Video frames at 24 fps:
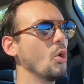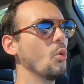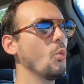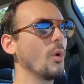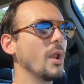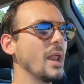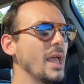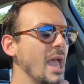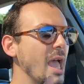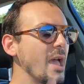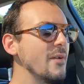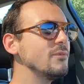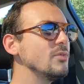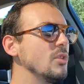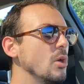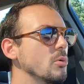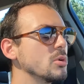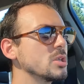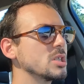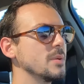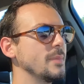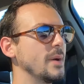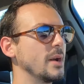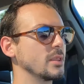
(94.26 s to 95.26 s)
What I have
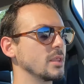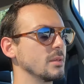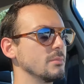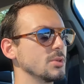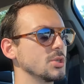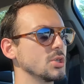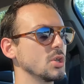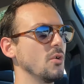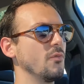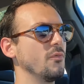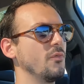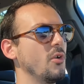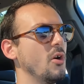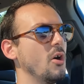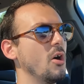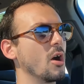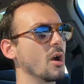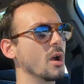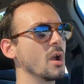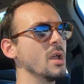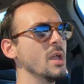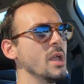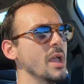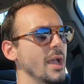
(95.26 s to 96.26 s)
noticed about them so
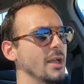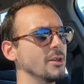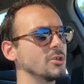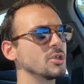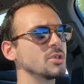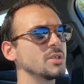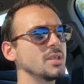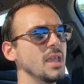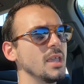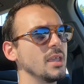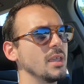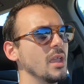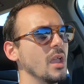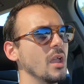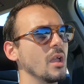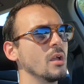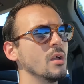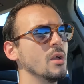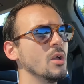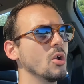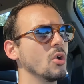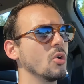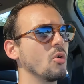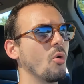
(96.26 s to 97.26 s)
far, and just taking
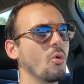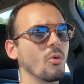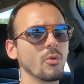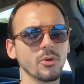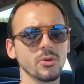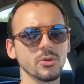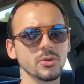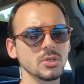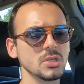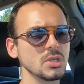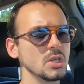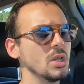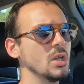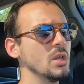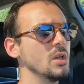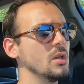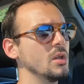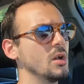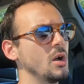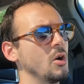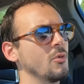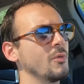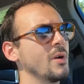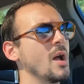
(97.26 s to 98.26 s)
corners
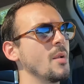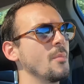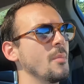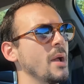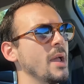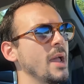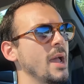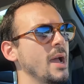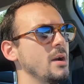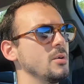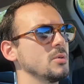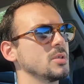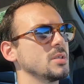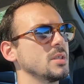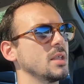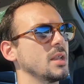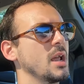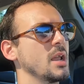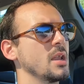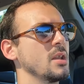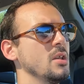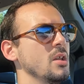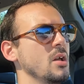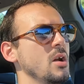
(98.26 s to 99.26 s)
around my house that
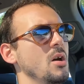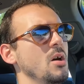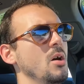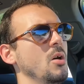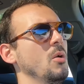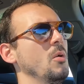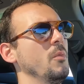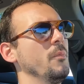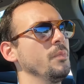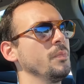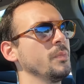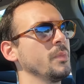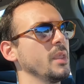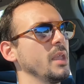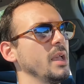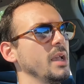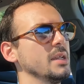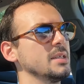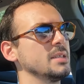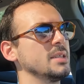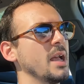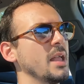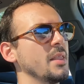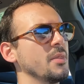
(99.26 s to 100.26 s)
I know,
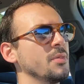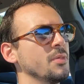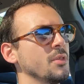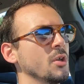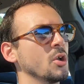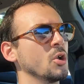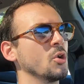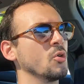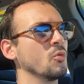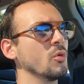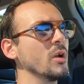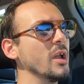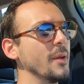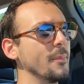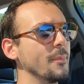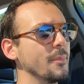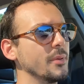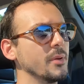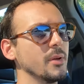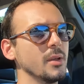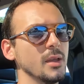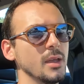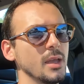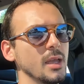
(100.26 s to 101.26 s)
is that the grip
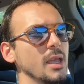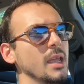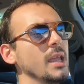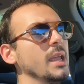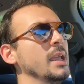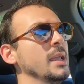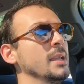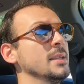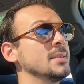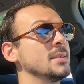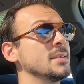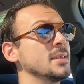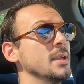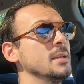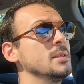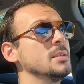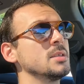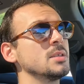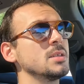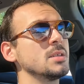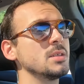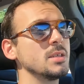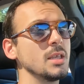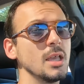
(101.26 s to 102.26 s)
is
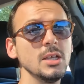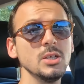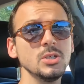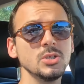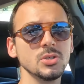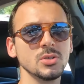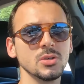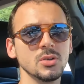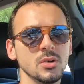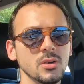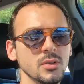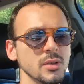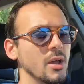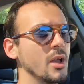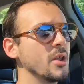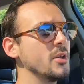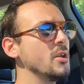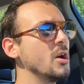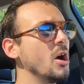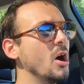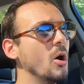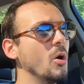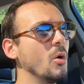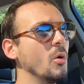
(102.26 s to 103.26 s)
sensational. And I
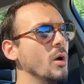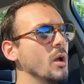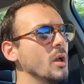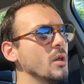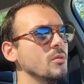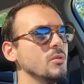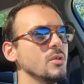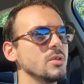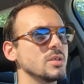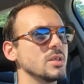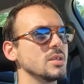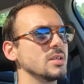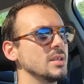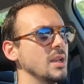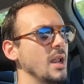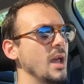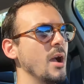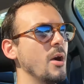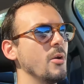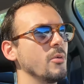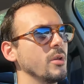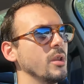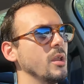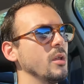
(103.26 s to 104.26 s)
know this is an
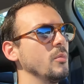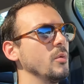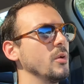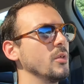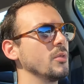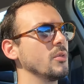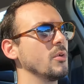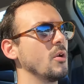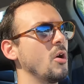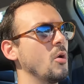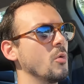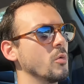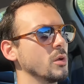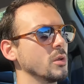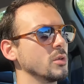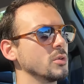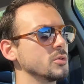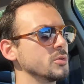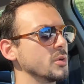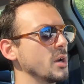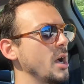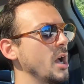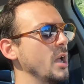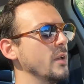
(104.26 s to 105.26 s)
Audi with all-wheel
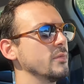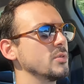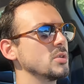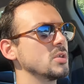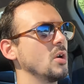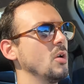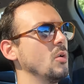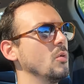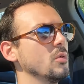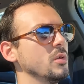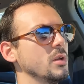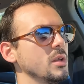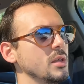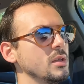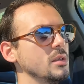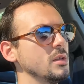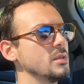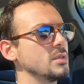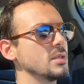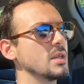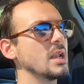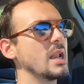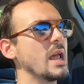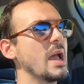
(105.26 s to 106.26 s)
drive, so
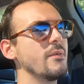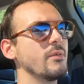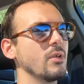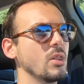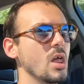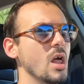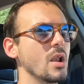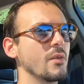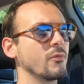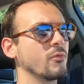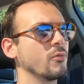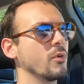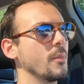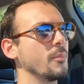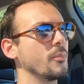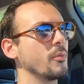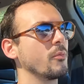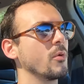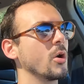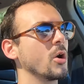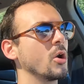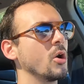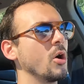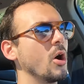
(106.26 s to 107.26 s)
it's going to have a lot of grip
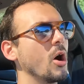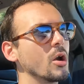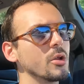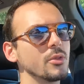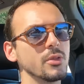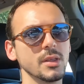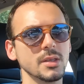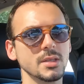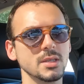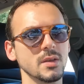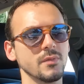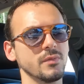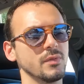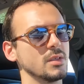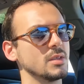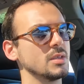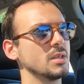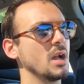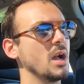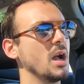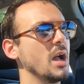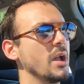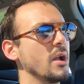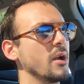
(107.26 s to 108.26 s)
regardless of the
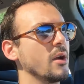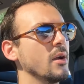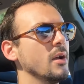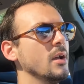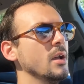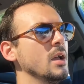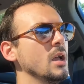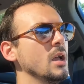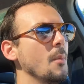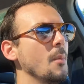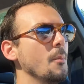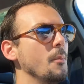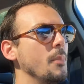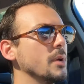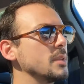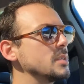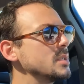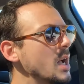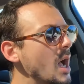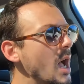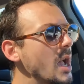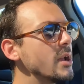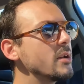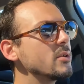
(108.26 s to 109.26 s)
tire. But
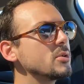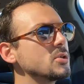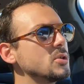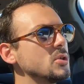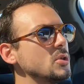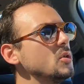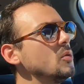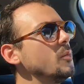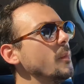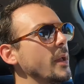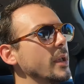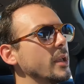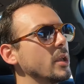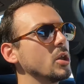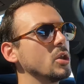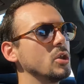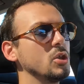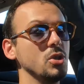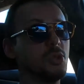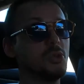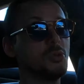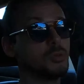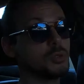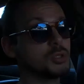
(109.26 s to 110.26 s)
tires do make a
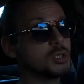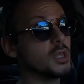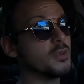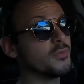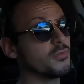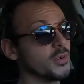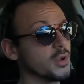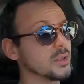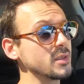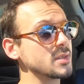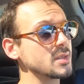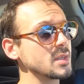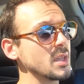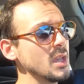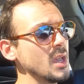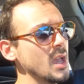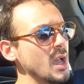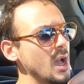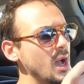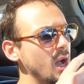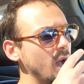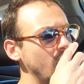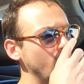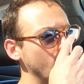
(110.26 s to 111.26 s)
huge difference.
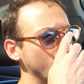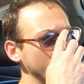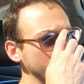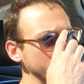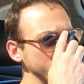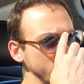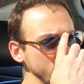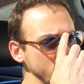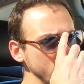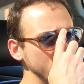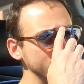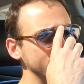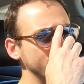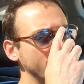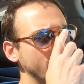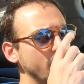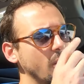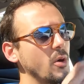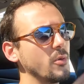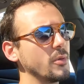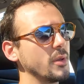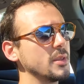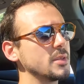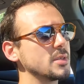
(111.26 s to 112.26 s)
We're huge
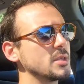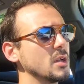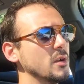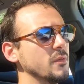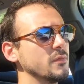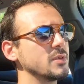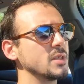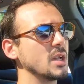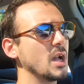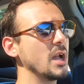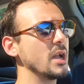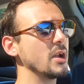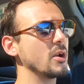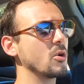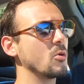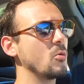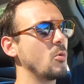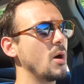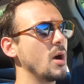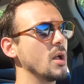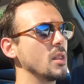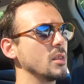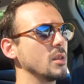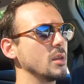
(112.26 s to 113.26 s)
proponents of tire
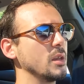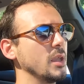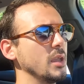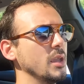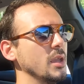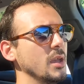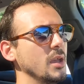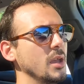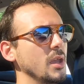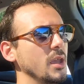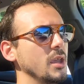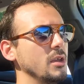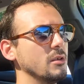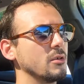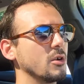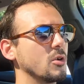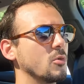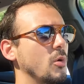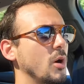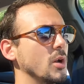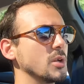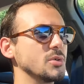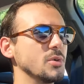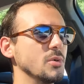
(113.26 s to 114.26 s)
quality here
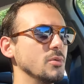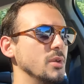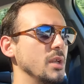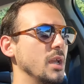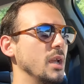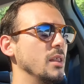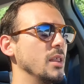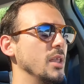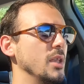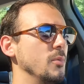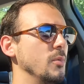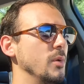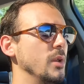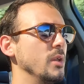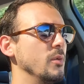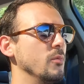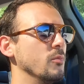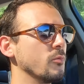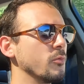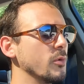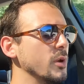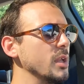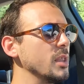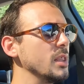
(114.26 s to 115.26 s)
at Quattro Daily. We
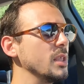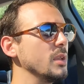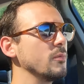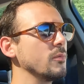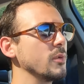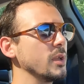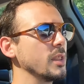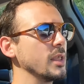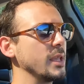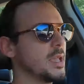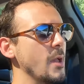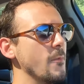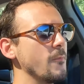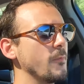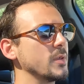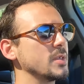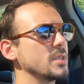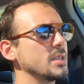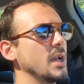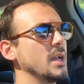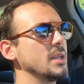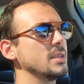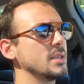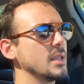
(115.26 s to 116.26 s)
really
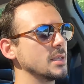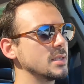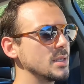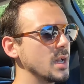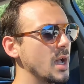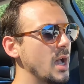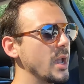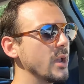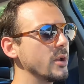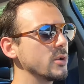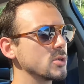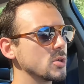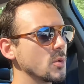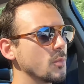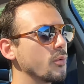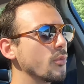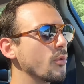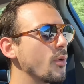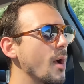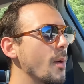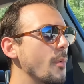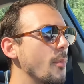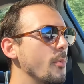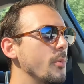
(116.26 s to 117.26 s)
emphasize that tires are
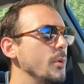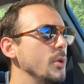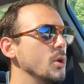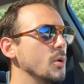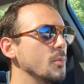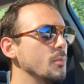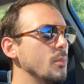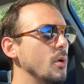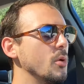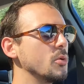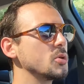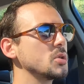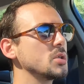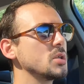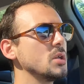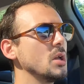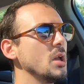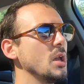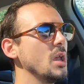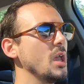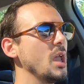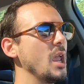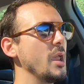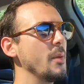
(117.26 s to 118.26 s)
probably your most
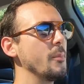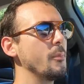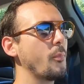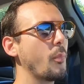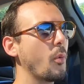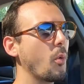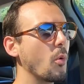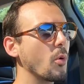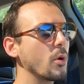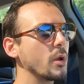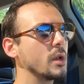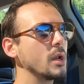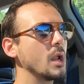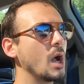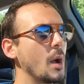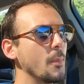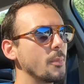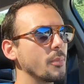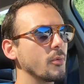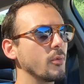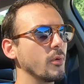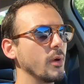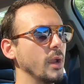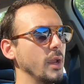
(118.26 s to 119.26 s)
important
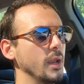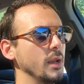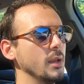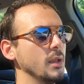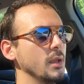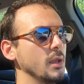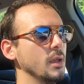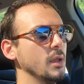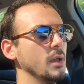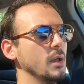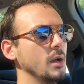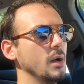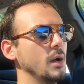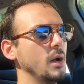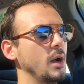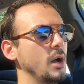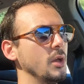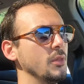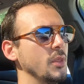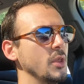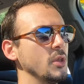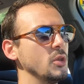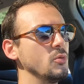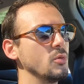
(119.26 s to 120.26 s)
upgrade
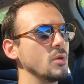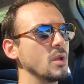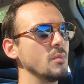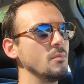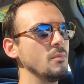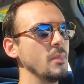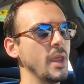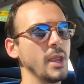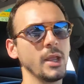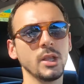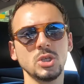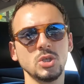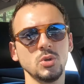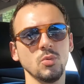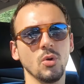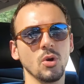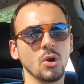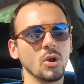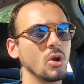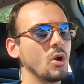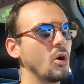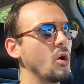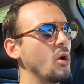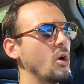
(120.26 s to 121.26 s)
that you can make to
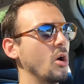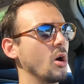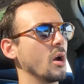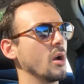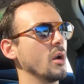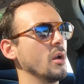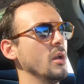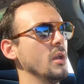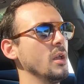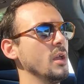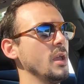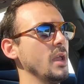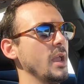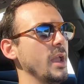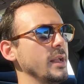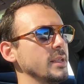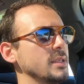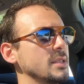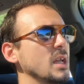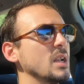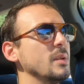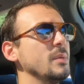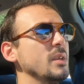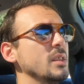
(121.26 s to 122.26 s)
a car.
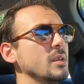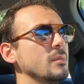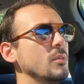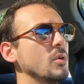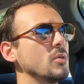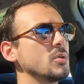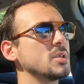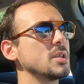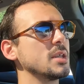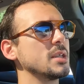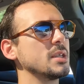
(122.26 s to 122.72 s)
It's going to be the most